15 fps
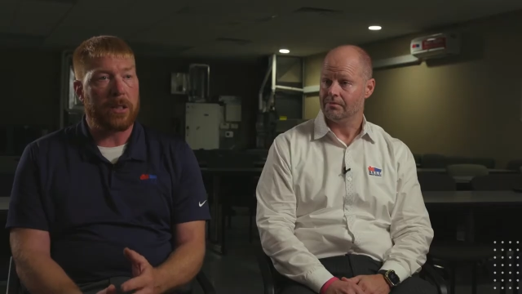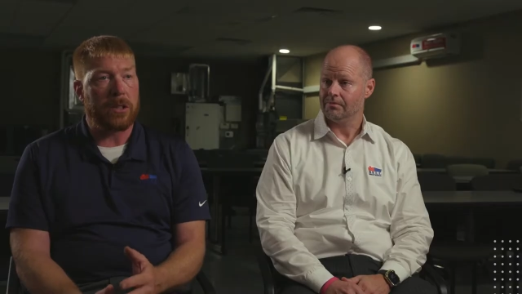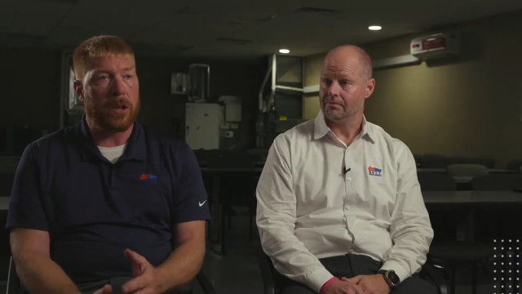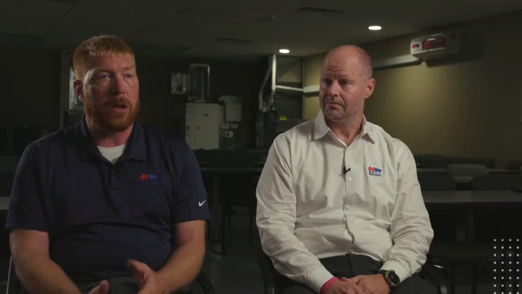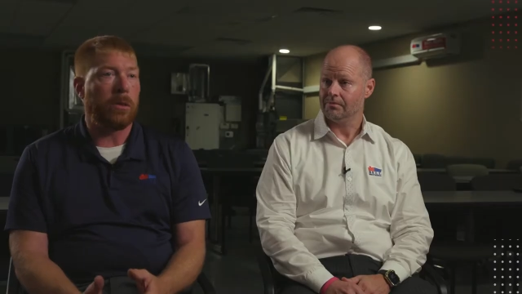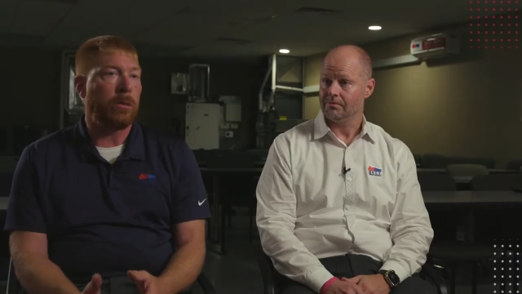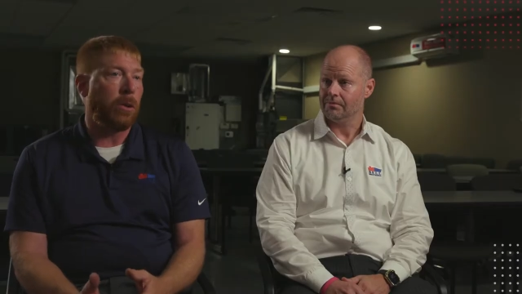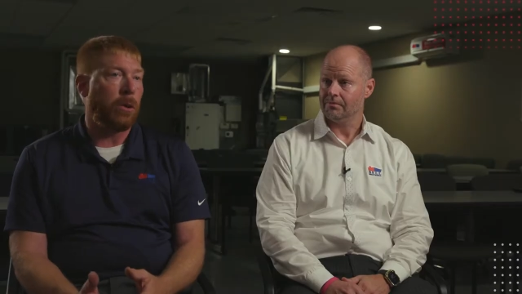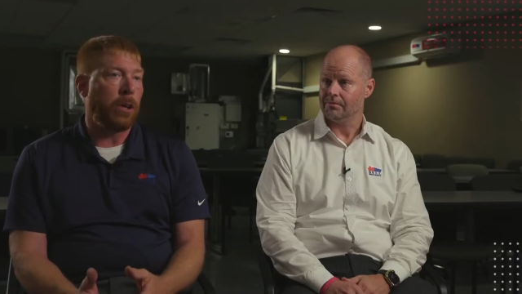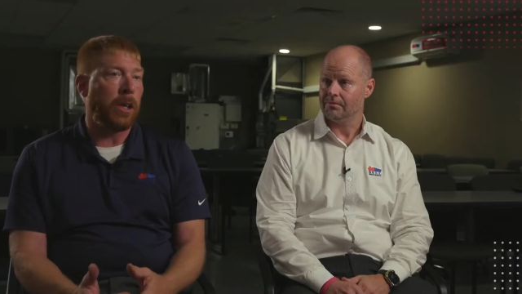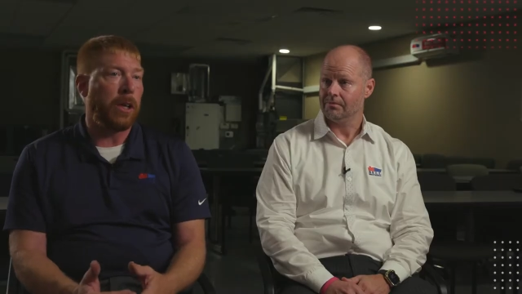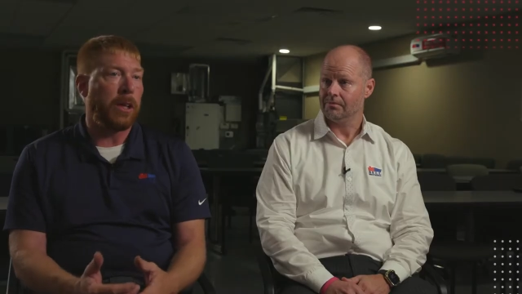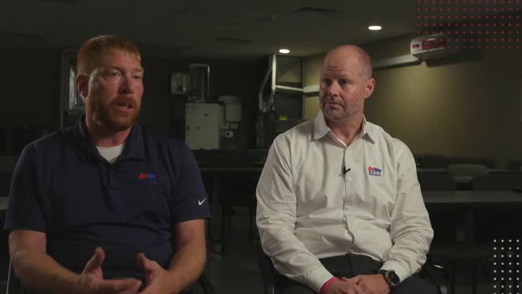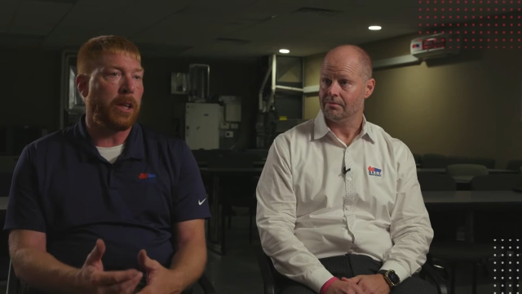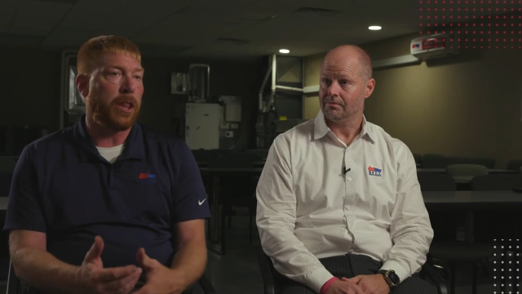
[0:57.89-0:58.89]
Speaker 1: of start
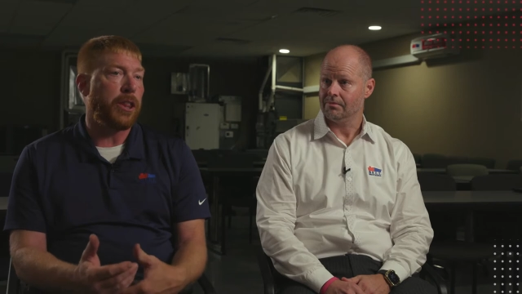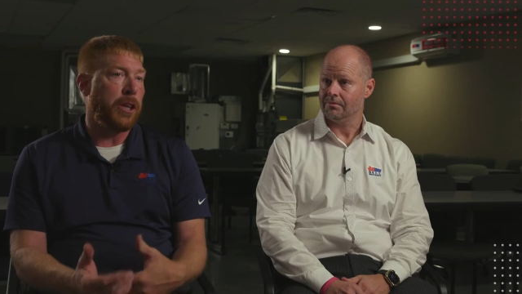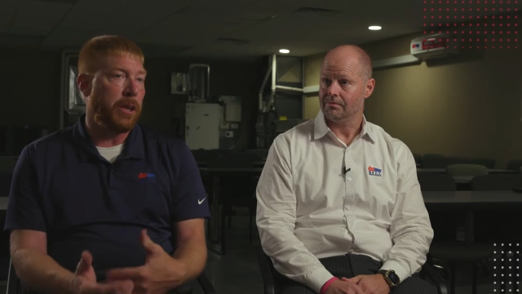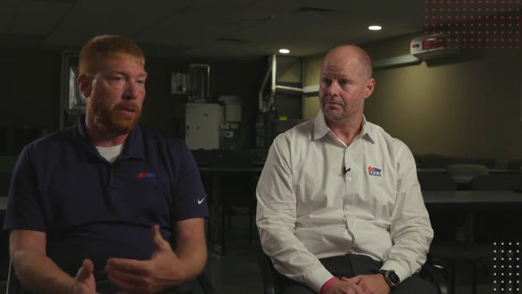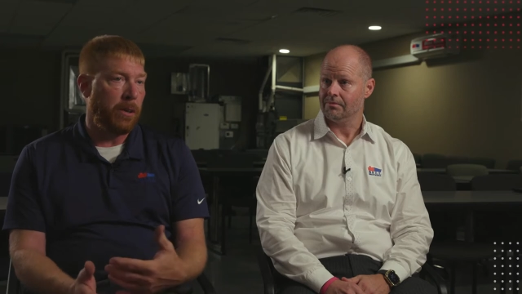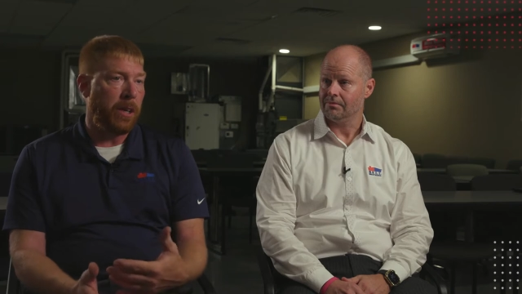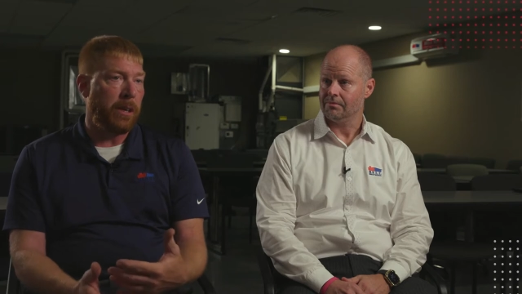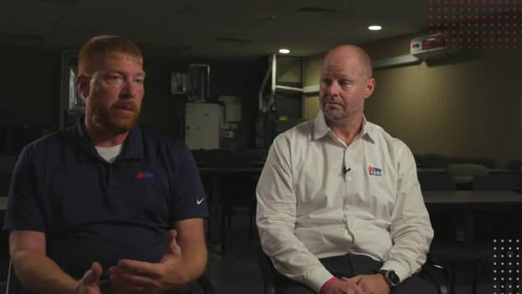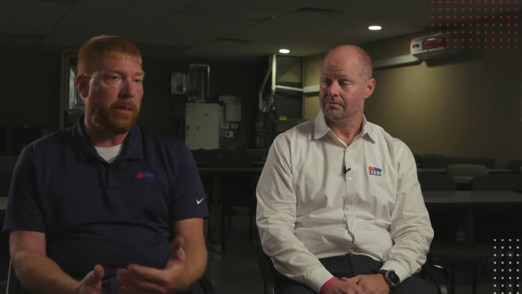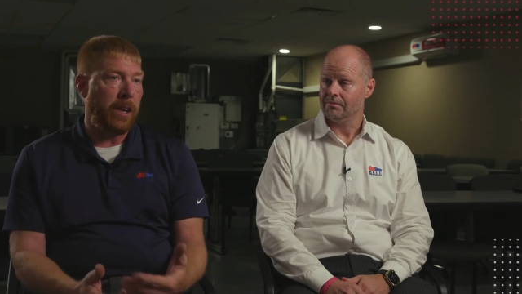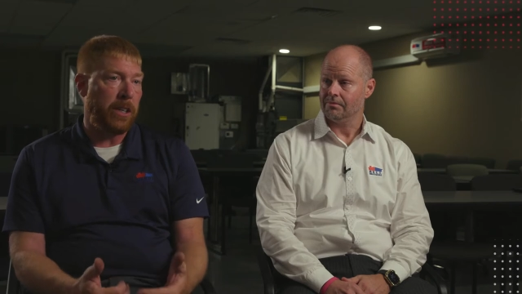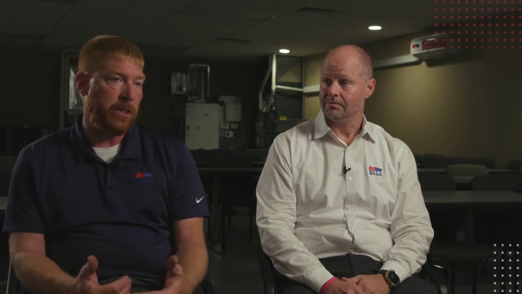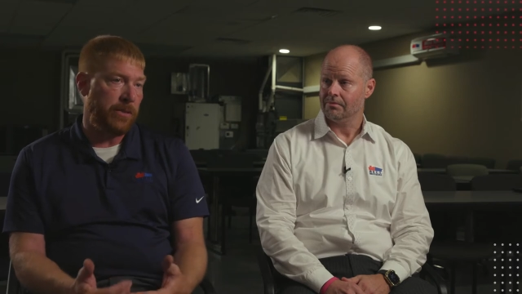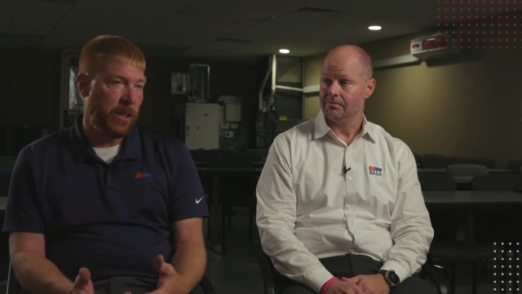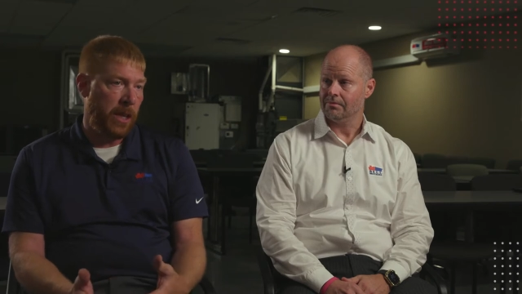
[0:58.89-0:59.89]
learning the theory of
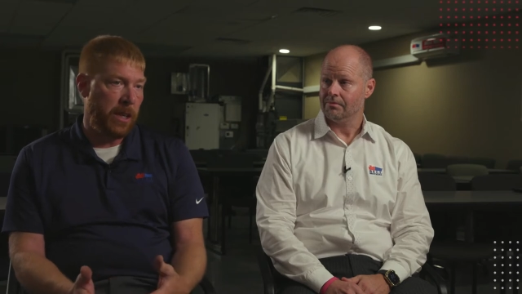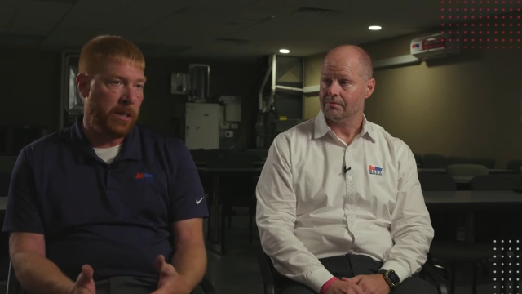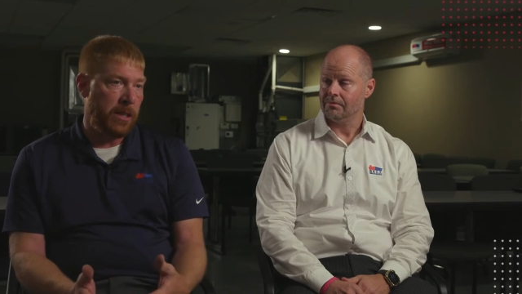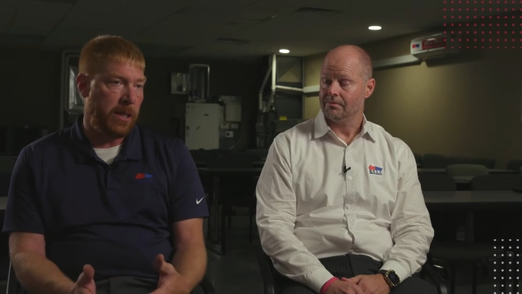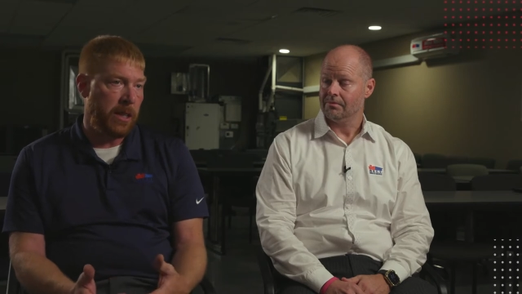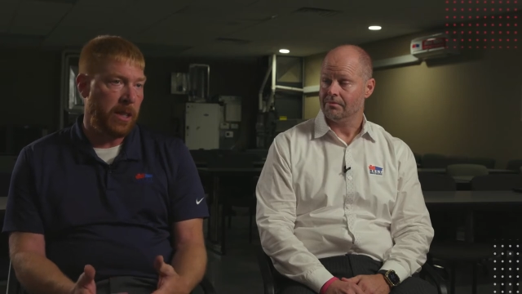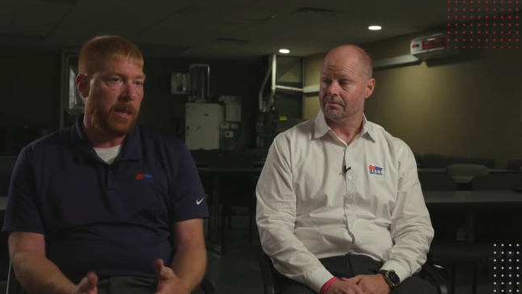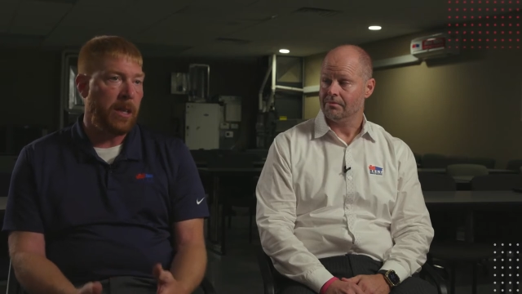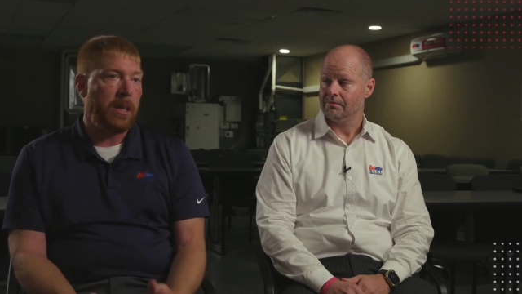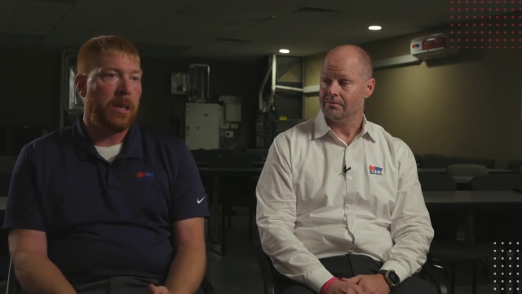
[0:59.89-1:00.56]
HVAC.